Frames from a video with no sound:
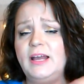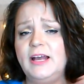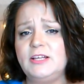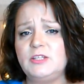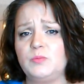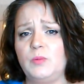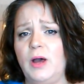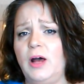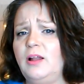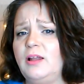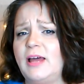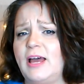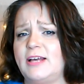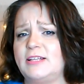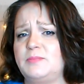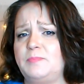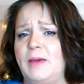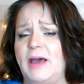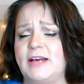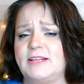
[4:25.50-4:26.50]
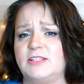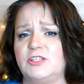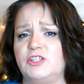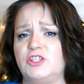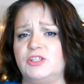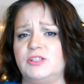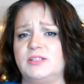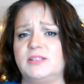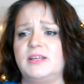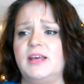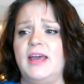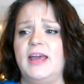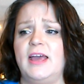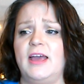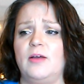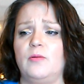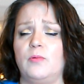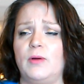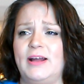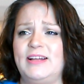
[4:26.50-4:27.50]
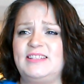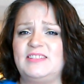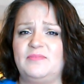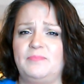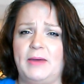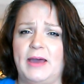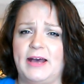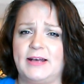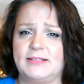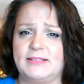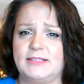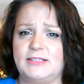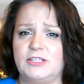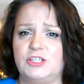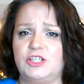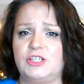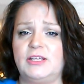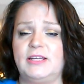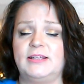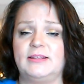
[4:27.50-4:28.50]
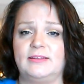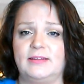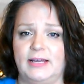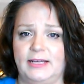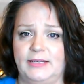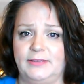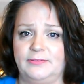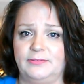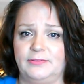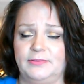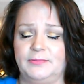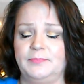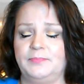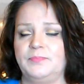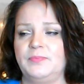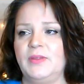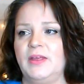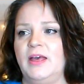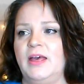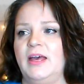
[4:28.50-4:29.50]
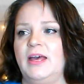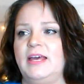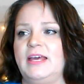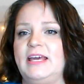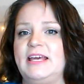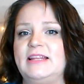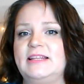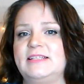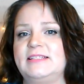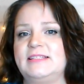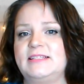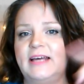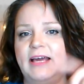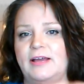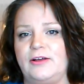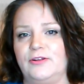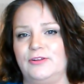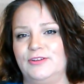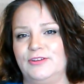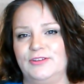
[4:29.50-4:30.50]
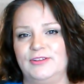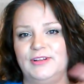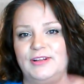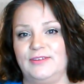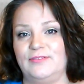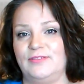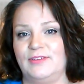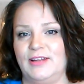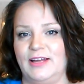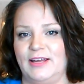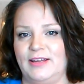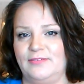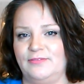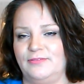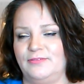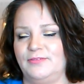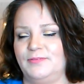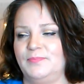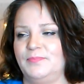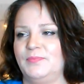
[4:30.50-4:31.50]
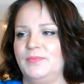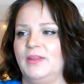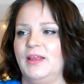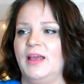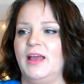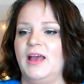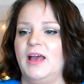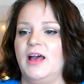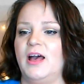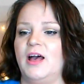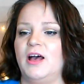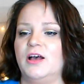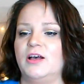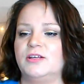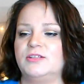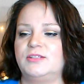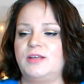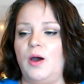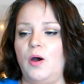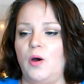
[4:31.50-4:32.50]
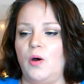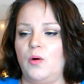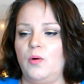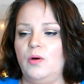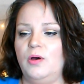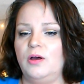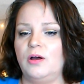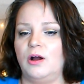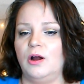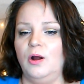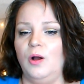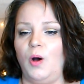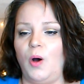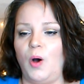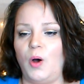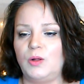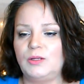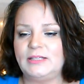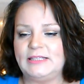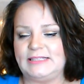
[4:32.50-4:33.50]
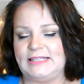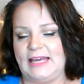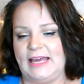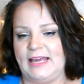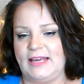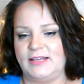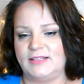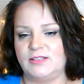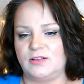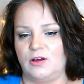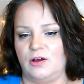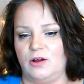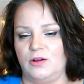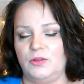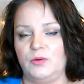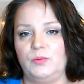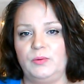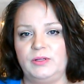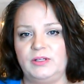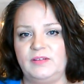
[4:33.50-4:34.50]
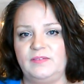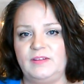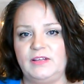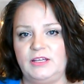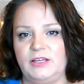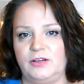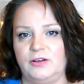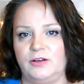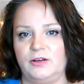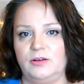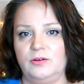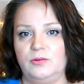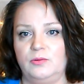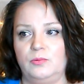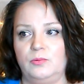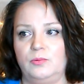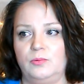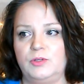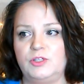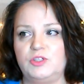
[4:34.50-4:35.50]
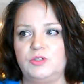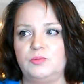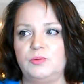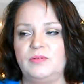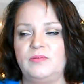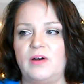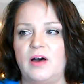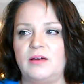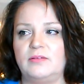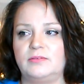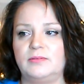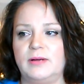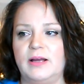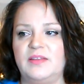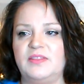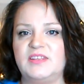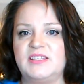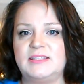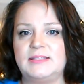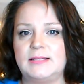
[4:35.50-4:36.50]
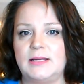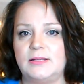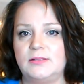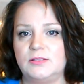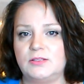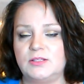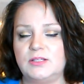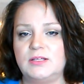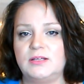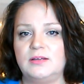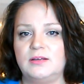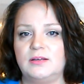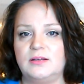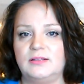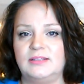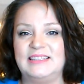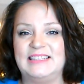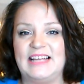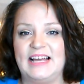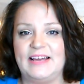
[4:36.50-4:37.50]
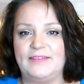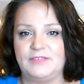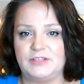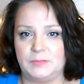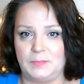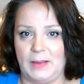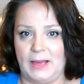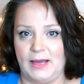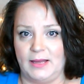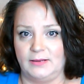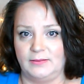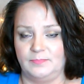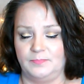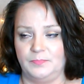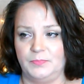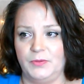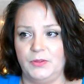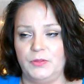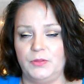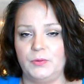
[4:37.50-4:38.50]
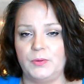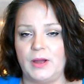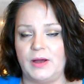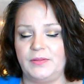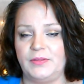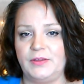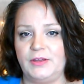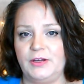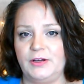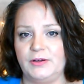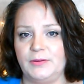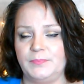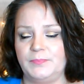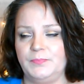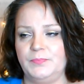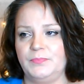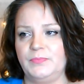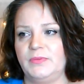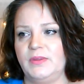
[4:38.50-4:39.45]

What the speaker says: as well as rites of passage in life, in the cycle of life. So our holy days are the wheel of the year, which revolve around the sun's lifespan throughout the year,